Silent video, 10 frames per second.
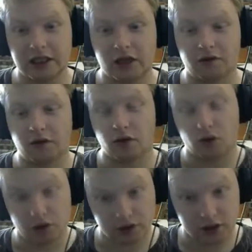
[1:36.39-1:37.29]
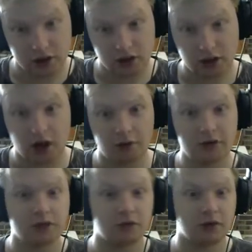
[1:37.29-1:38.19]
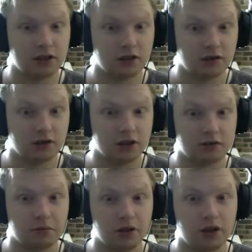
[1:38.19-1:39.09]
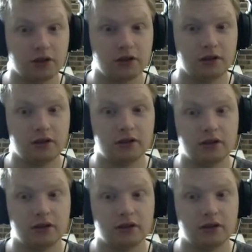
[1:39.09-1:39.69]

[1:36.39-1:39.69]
Of course, I'm an expanded universe person.